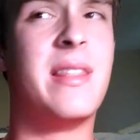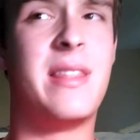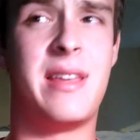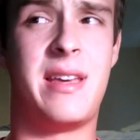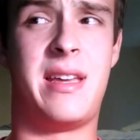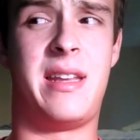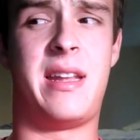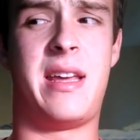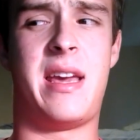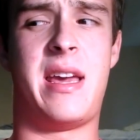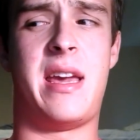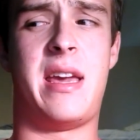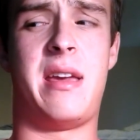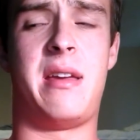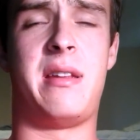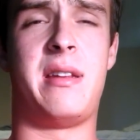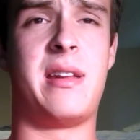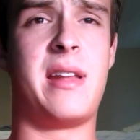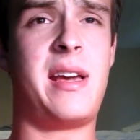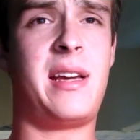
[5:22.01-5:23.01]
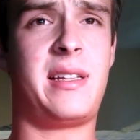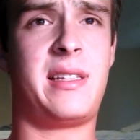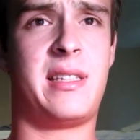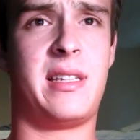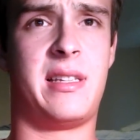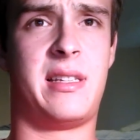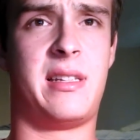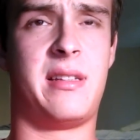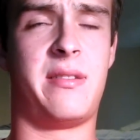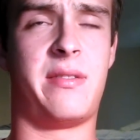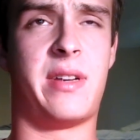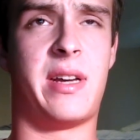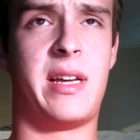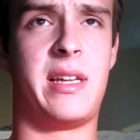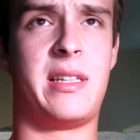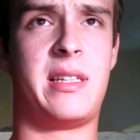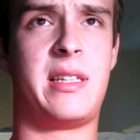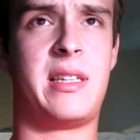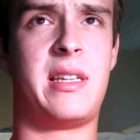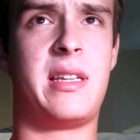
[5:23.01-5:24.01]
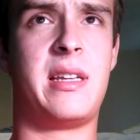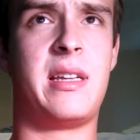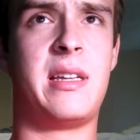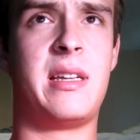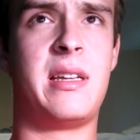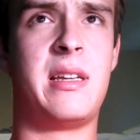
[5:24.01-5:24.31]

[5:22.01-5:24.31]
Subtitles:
than a Nexus device.